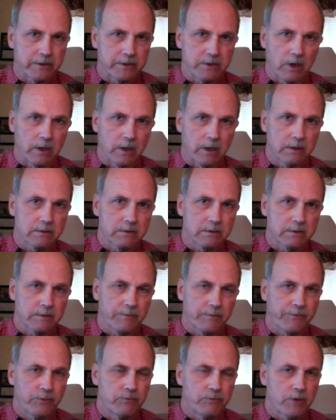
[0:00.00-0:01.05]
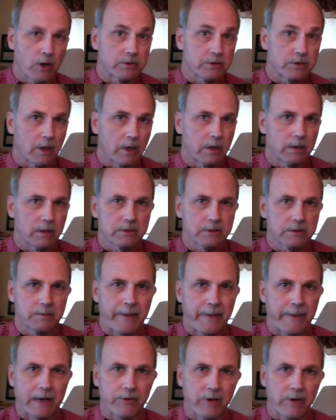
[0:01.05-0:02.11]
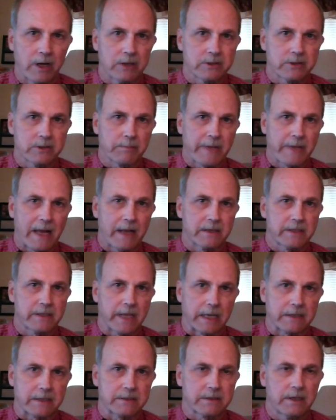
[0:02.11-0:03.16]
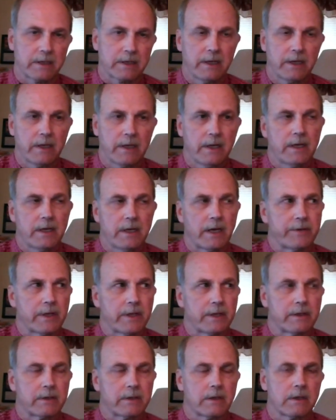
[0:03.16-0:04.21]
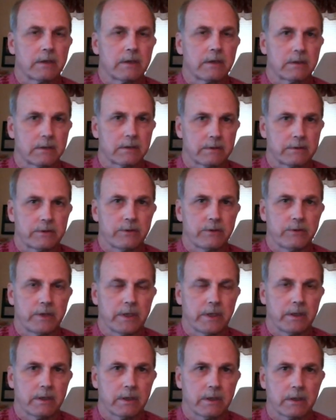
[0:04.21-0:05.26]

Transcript: on it, a few notes on it, some background, some context, and then do the